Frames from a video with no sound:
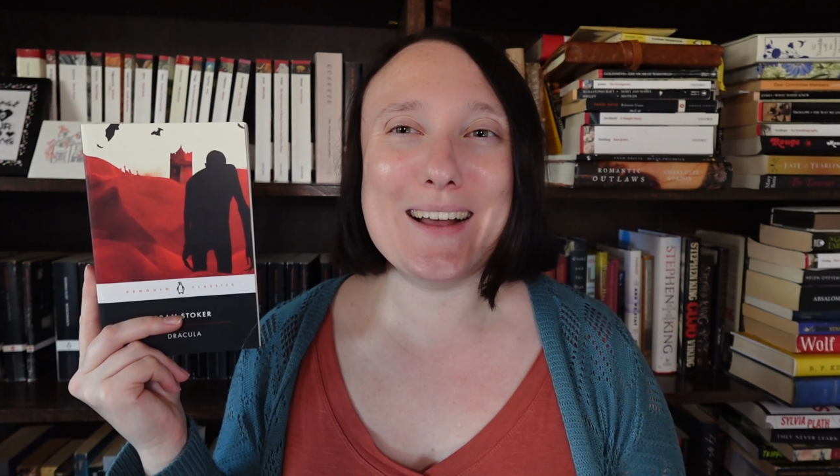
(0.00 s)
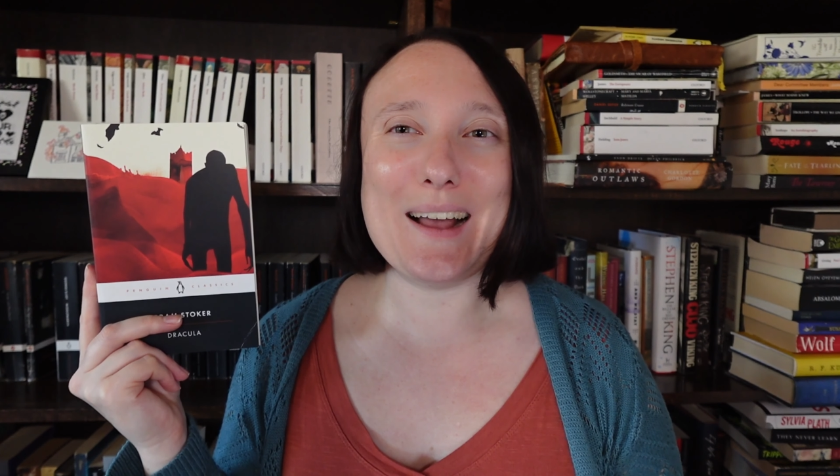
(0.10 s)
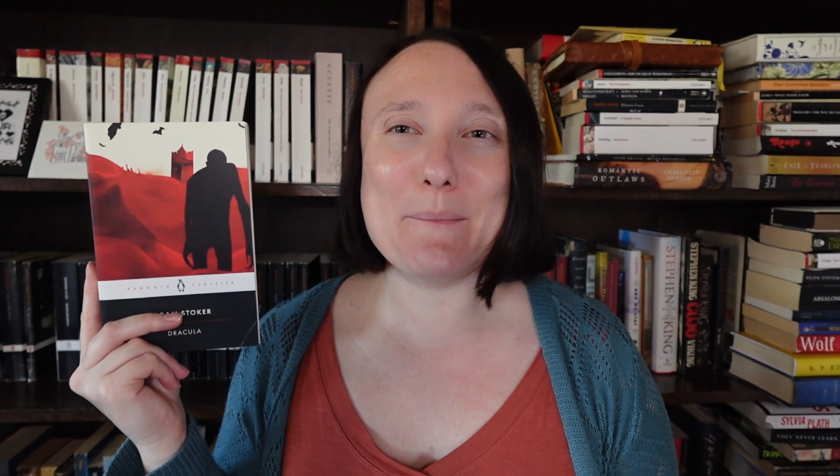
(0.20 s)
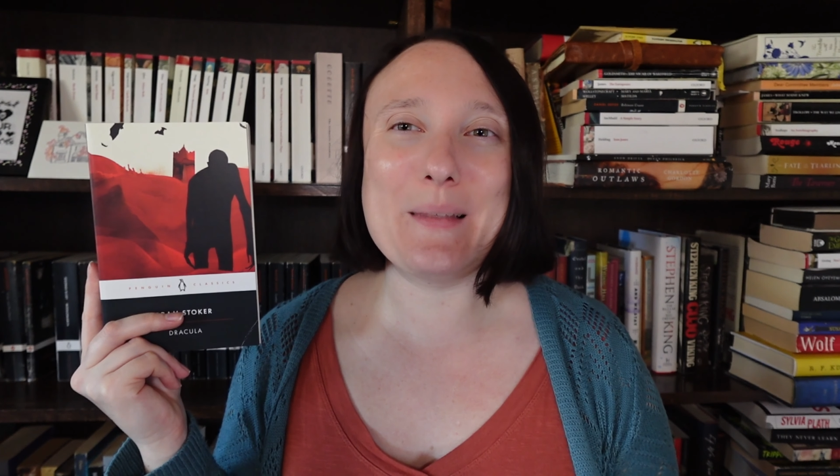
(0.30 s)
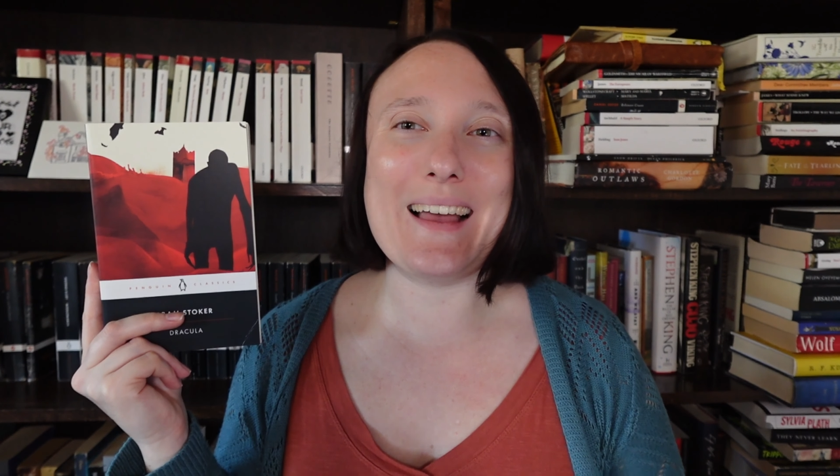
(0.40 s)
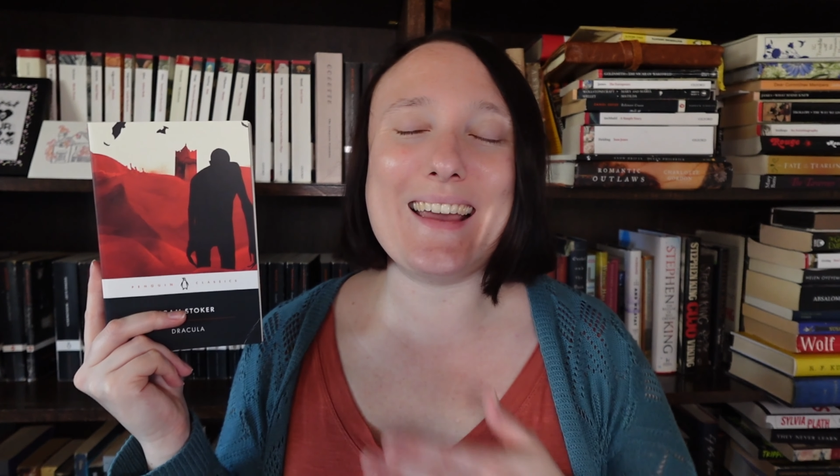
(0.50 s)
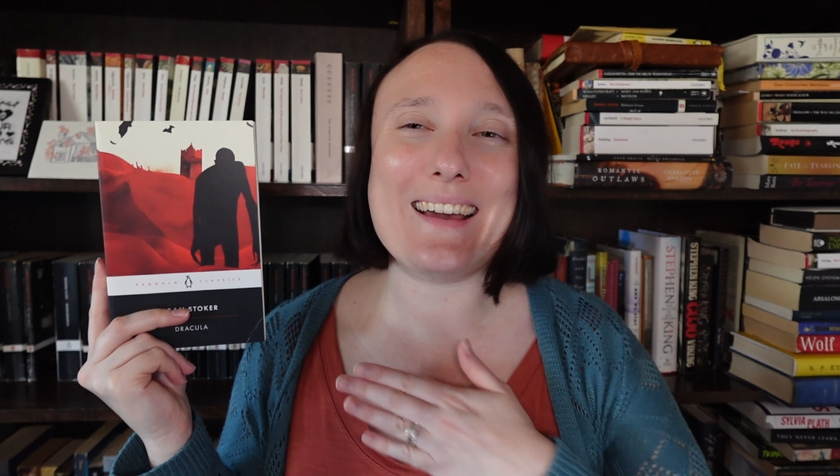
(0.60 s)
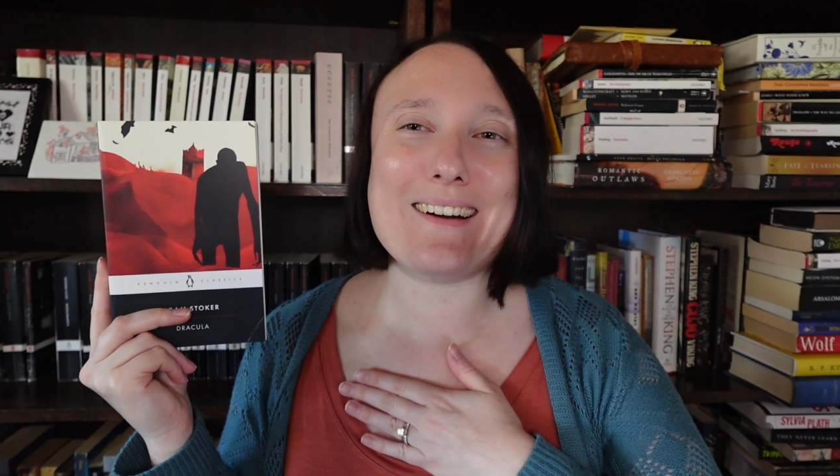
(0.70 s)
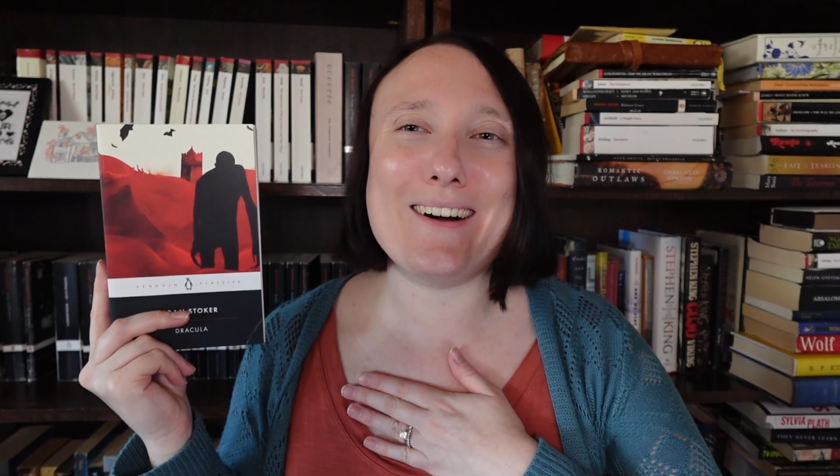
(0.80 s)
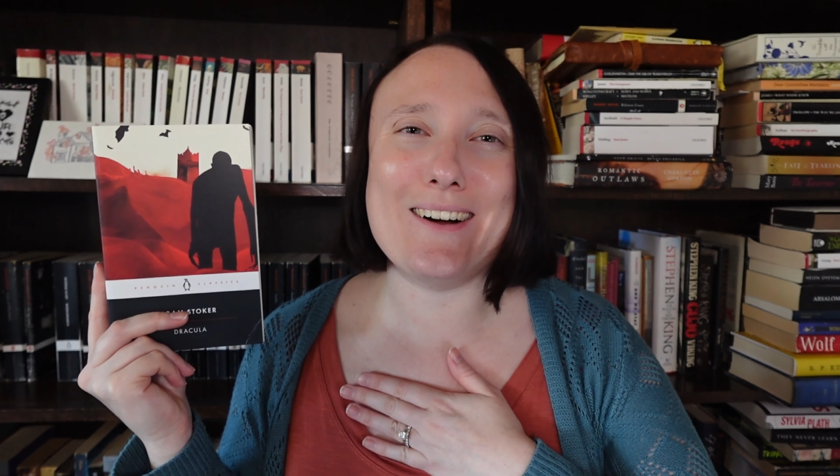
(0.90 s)
I'm
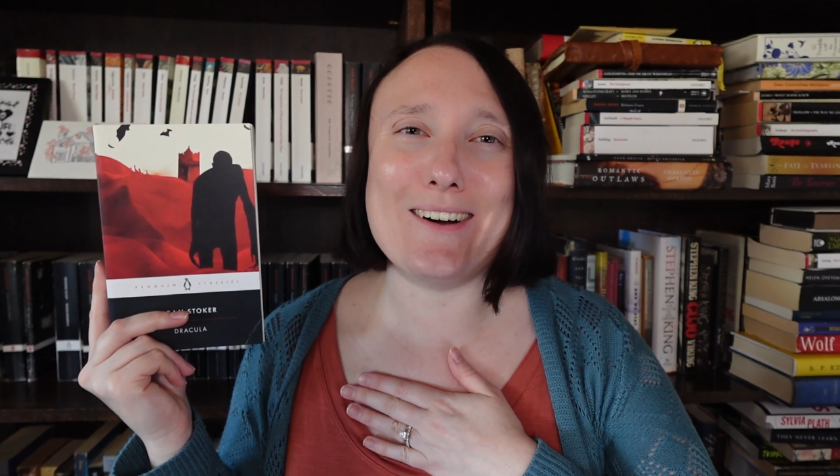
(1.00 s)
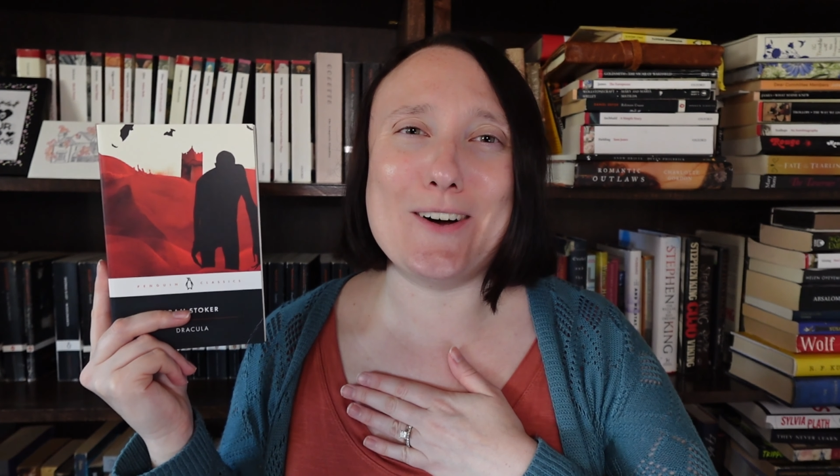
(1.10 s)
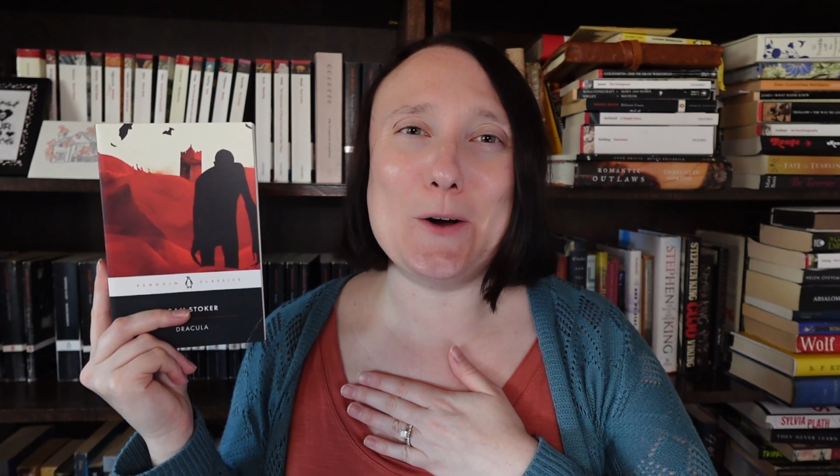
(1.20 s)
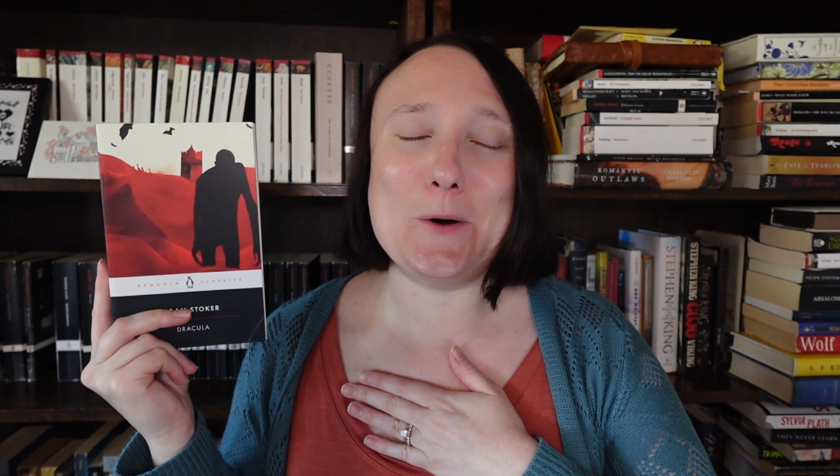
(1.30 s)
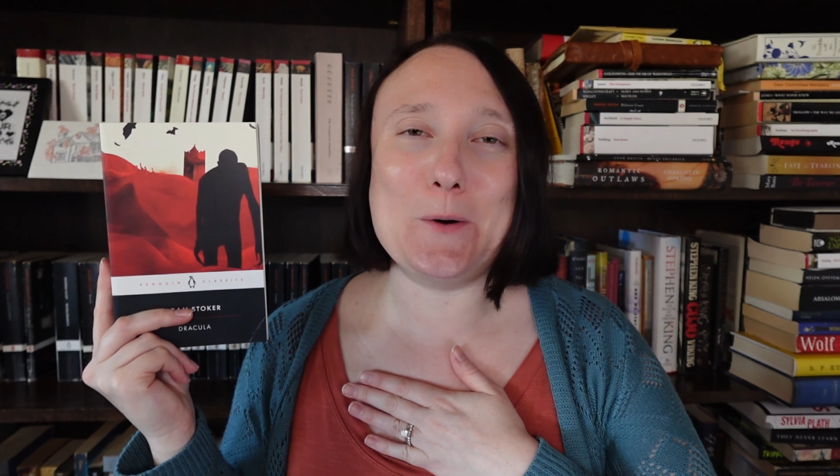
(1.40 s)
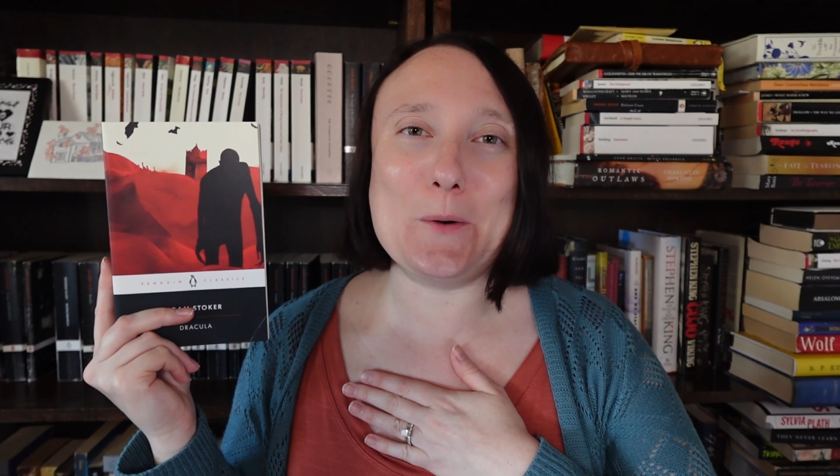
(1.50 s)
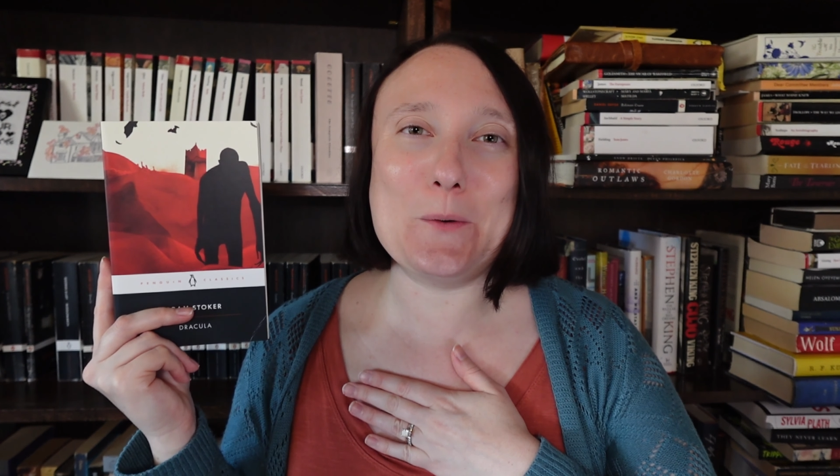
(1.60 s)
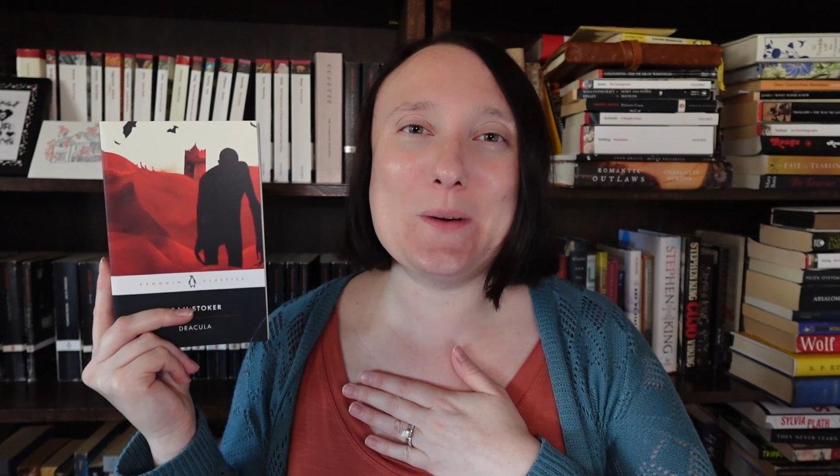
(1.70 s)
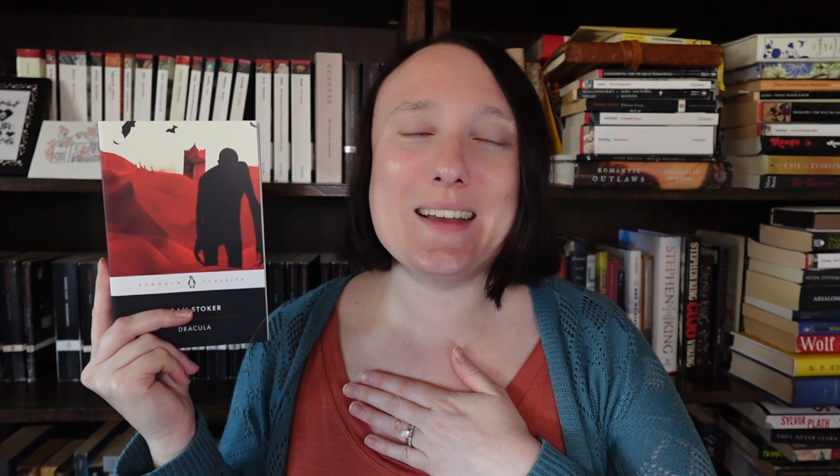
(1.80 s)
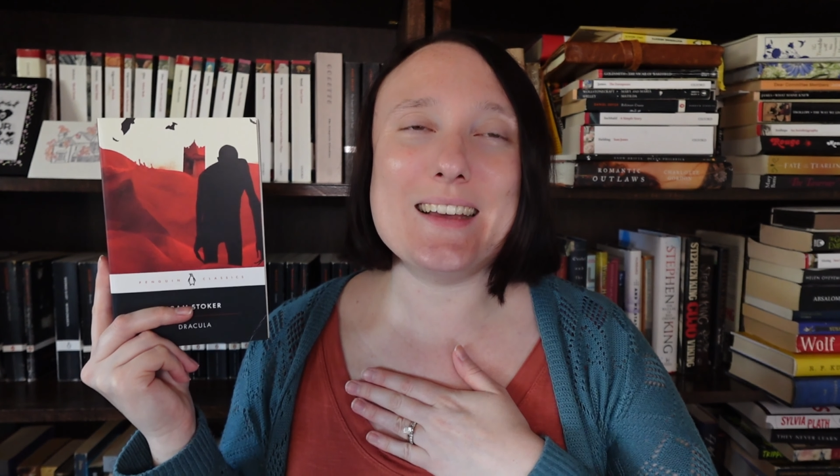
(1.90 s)
like, oh,